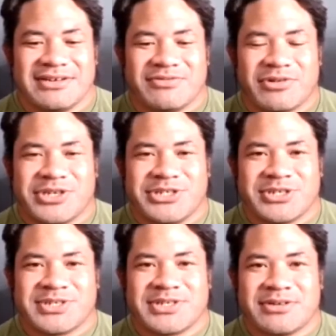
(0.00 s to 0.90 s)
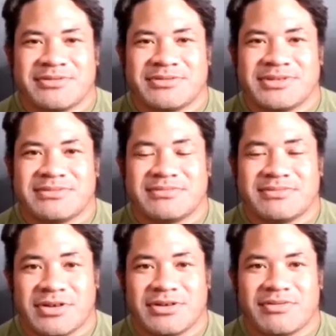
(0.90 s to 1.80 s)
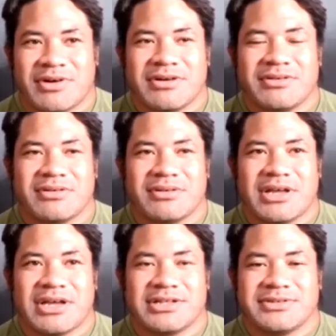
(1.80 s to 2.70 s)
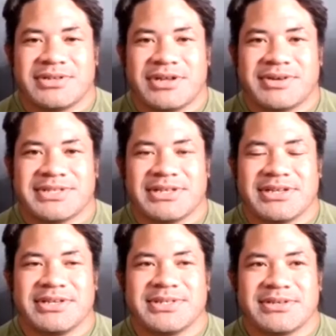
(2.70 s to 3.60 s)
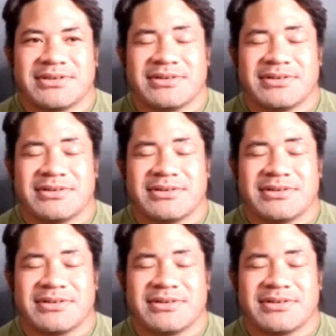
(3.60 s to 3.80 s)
Rocky Johnson on on the road uh, doing their wrestling gigs,